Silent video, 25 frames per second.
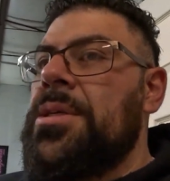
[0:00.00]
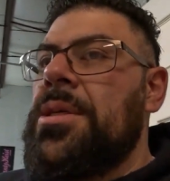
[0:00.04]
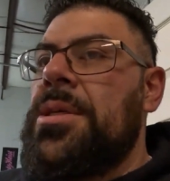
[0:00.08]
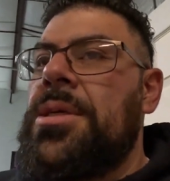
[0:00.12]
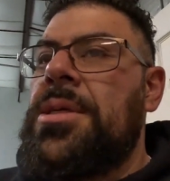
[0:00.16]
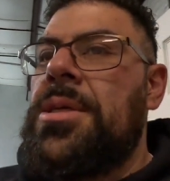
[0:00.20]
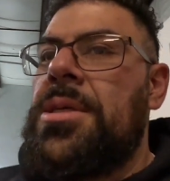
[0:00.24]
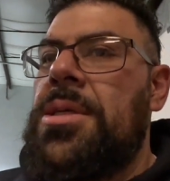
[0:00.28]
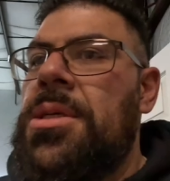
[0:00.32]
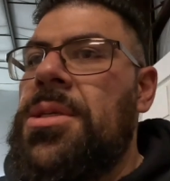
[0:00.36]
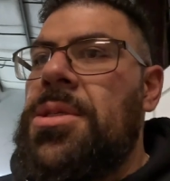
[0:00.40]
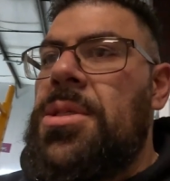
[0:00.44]

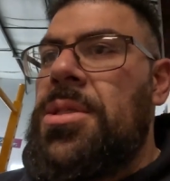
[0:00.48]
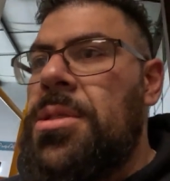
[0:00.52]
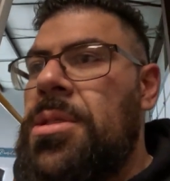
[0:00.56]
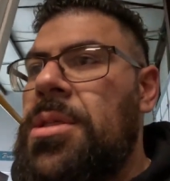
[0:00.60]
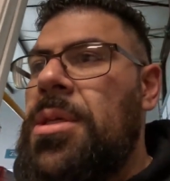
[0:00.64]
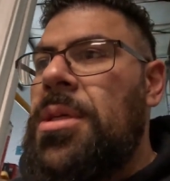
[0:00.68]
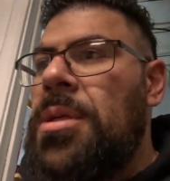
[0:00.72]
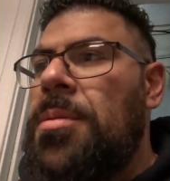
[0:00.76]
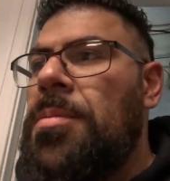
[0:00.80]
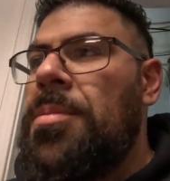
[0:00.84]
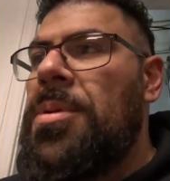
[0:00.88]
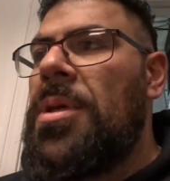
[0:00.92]
is
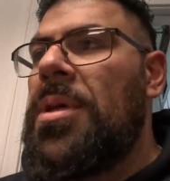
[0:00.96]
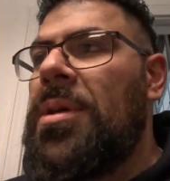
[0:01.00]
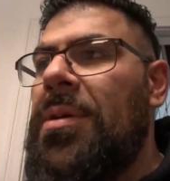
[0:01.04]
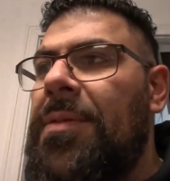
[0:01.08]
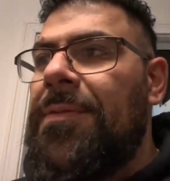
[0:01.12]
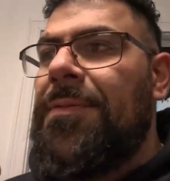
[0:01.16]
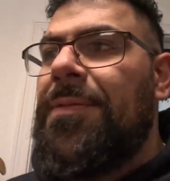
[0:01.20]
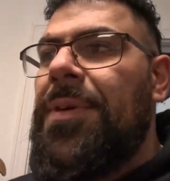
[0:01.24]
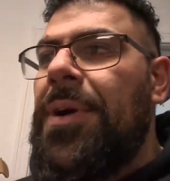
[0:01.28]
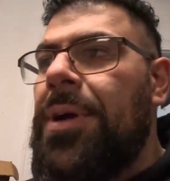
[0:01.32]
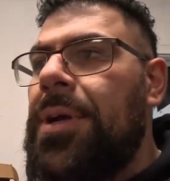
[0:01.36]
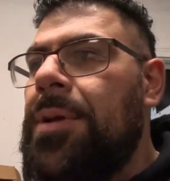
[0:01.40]
going to be a
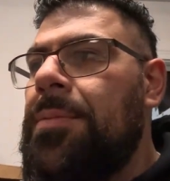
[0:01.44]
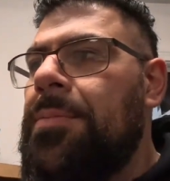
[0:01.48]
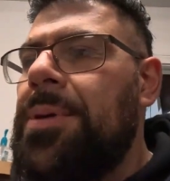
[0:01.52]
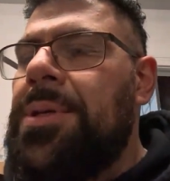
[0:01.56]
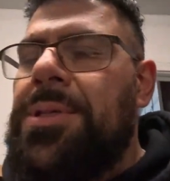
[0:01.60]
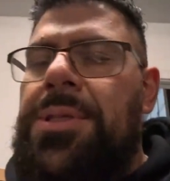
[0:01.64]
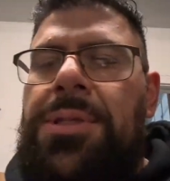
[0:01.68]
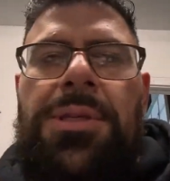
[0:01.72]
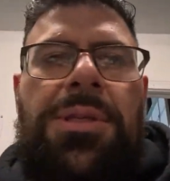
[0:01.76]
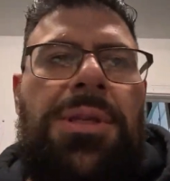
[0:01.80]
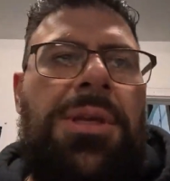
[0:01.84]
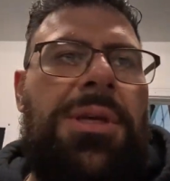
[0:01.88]
very
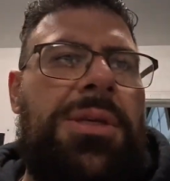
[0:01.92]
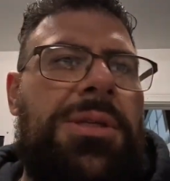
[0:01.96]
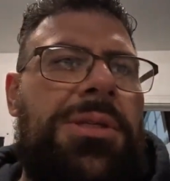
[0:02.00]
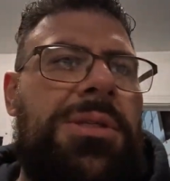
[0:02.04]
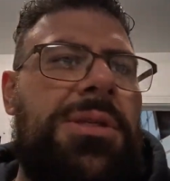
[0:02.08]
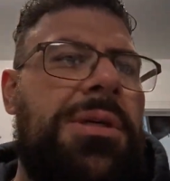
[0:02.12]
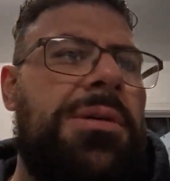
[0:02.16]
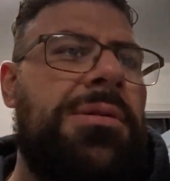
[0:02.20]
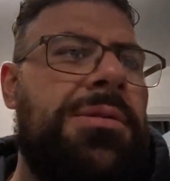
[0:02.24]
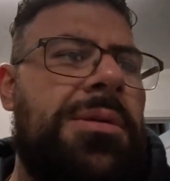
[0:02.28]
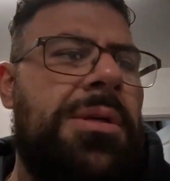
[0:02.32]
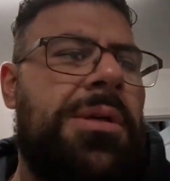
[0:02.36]
busy day,
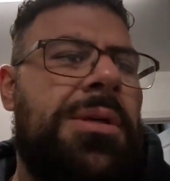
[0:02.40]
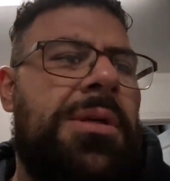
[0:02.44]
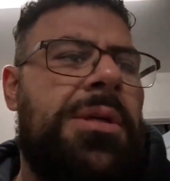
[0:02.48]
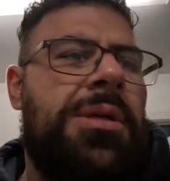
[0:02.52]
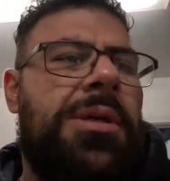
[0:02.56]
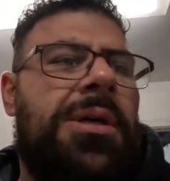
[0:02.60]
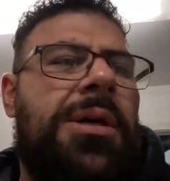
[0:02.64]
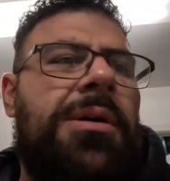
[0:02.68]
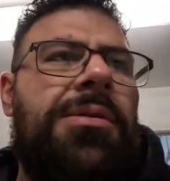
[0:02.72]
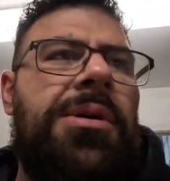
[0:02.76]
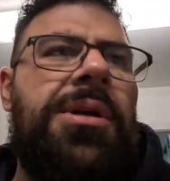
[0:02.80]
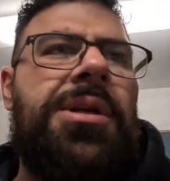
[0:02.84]
so
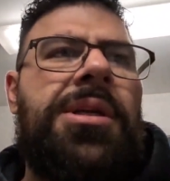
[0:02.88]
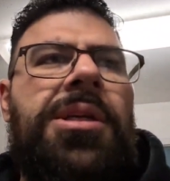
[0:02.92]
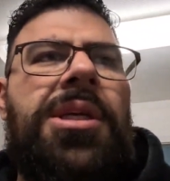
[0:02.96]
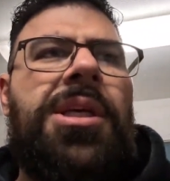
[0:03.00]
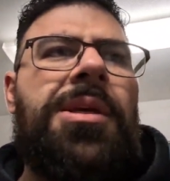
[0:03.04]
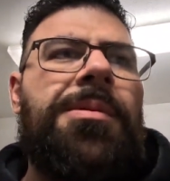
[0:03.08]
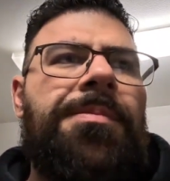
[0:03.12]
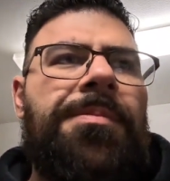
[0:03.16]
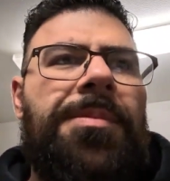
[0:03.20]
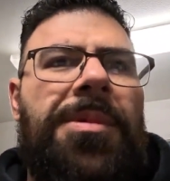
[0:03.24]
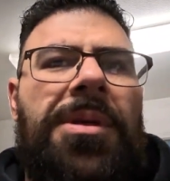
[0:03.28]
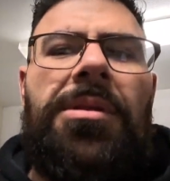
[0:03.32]
I want to
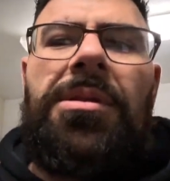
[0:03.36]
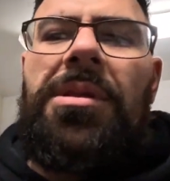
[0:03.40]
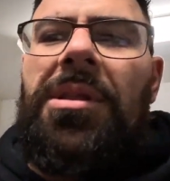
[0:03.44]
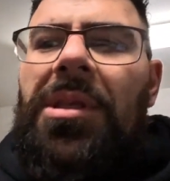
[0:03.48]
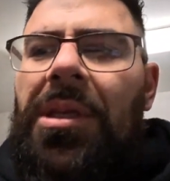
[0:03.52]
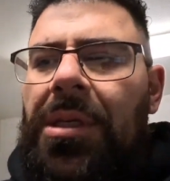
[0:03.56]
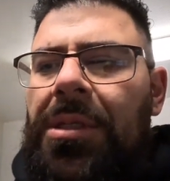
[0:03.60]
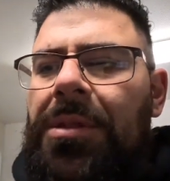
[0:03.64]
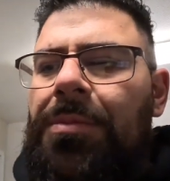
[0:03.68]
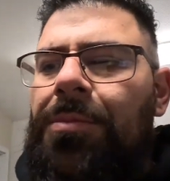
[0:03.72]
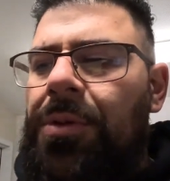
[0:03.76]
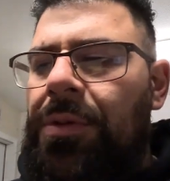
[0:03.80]
keep
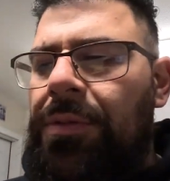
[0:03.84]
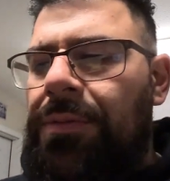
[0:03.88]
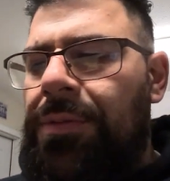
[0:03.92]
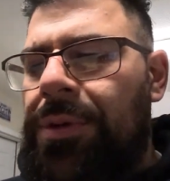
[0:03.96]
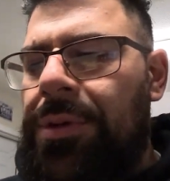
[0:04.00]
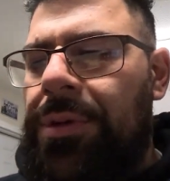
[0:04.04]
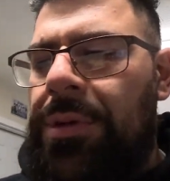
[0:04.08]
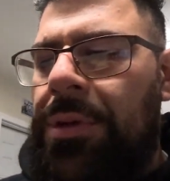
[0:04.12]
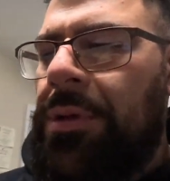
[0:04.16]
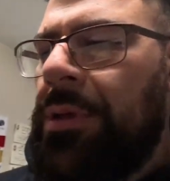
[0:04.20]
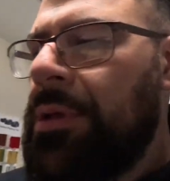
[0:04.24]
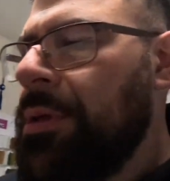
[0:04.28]
things
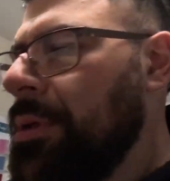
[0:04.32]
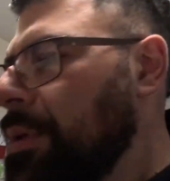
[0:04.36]
moving.